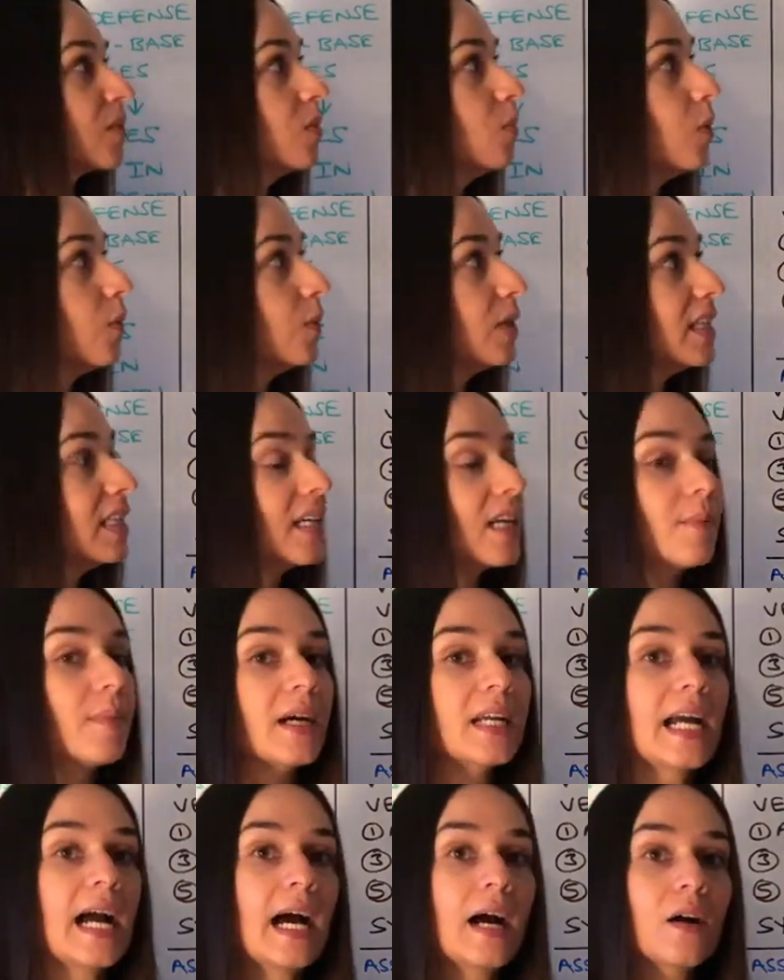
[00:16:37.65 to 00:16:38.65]
When we think
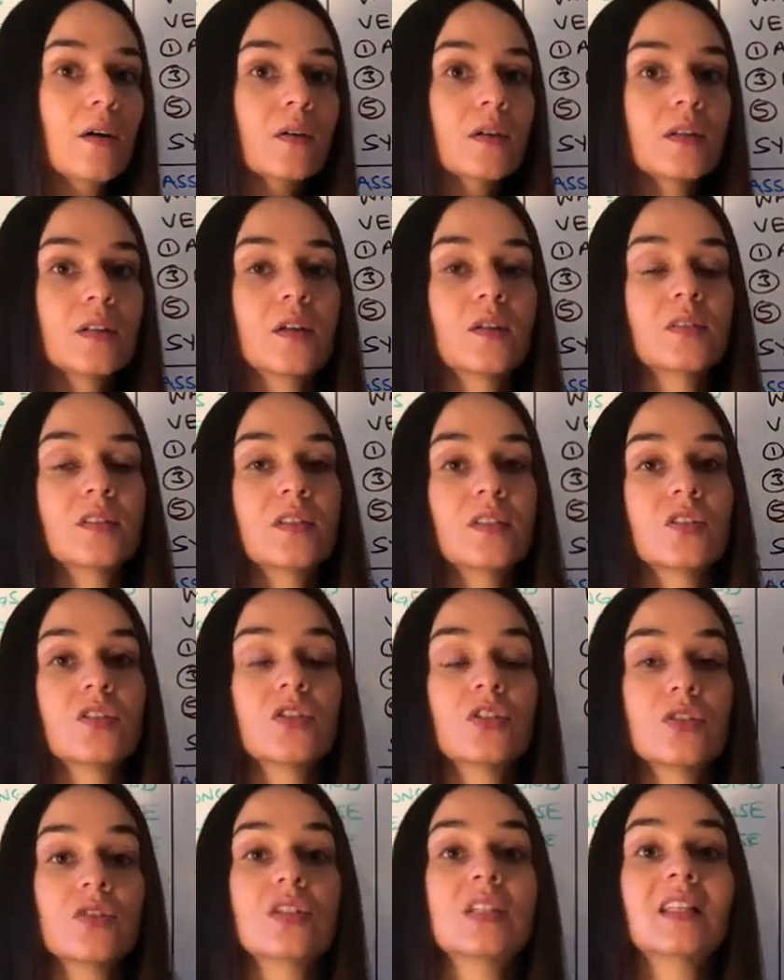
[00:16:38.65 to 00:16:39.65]
about
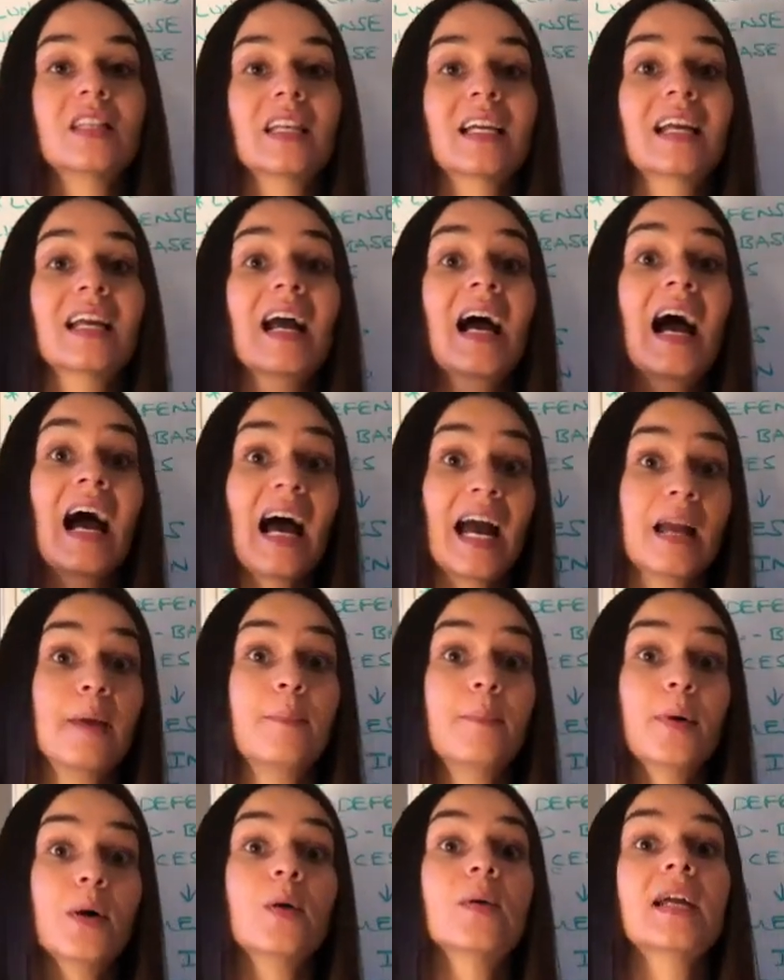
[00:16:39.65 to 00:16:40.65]
alkalosis, you should think
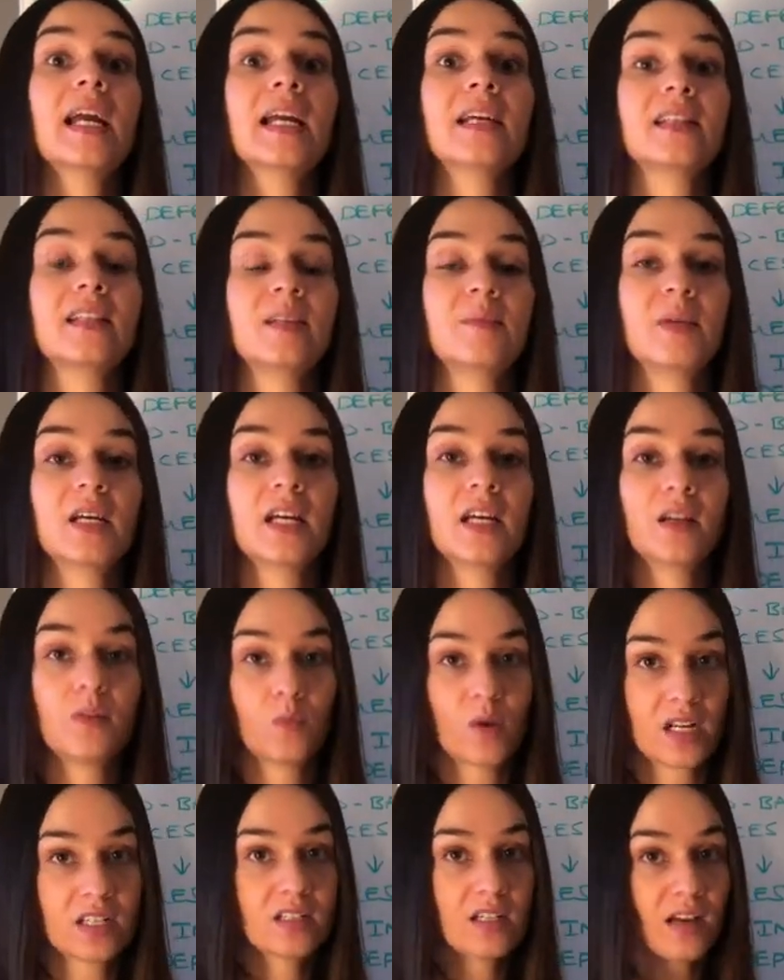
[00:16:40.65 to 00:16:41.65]
hypokalemia.
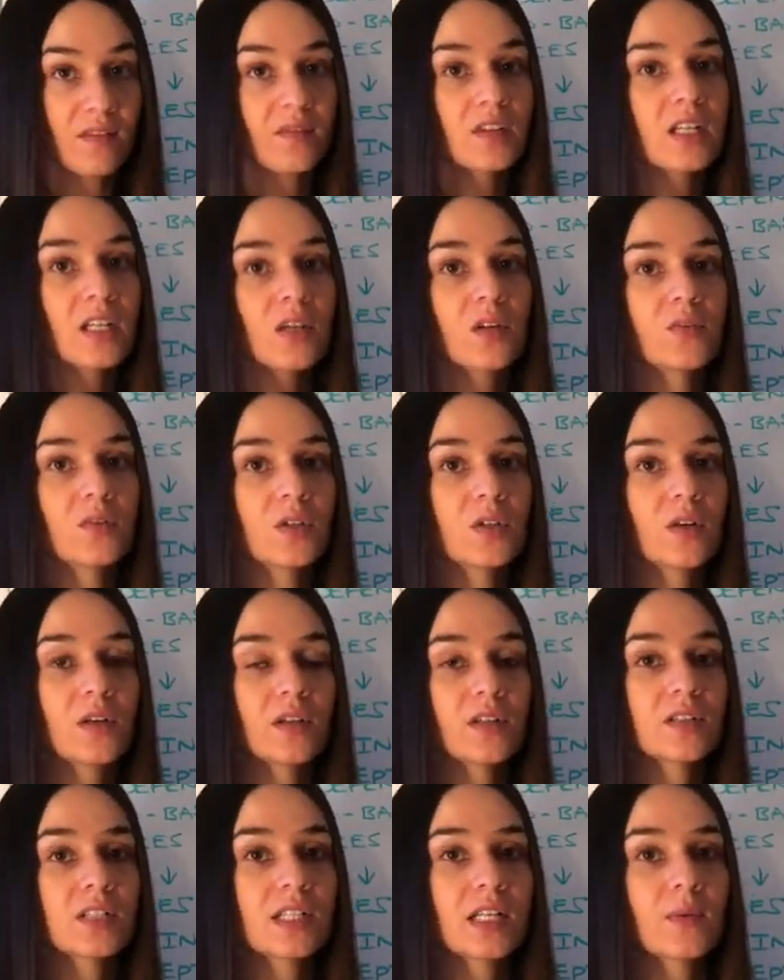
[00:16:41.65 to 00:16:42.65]
And watch that video if you don't
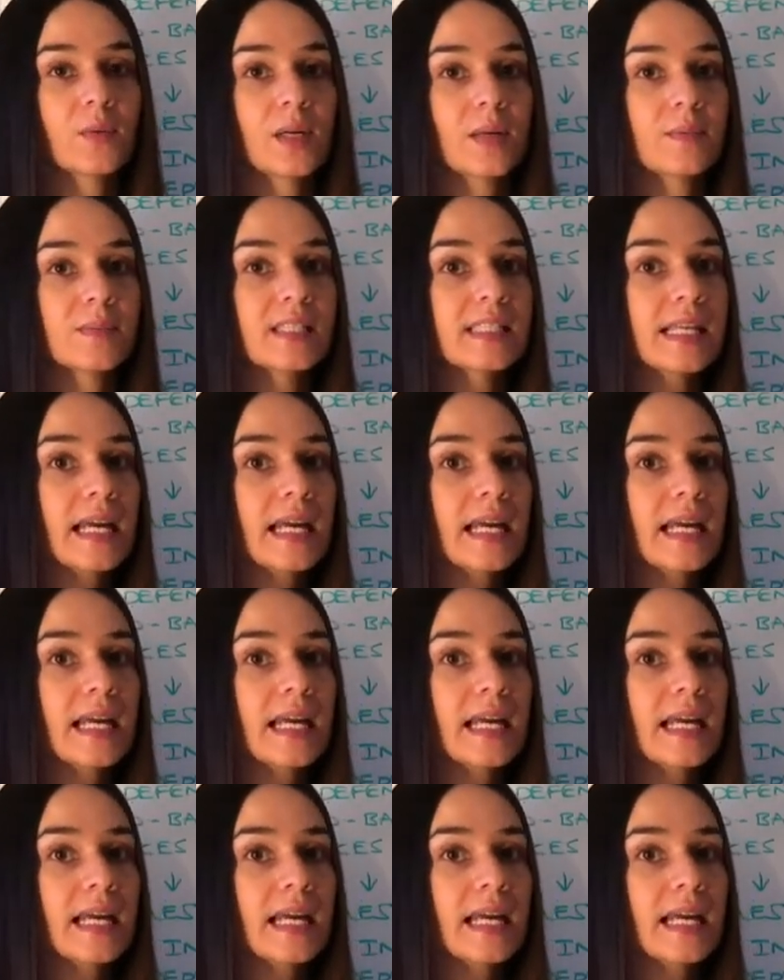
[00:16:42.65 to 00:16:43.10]
understand what I'm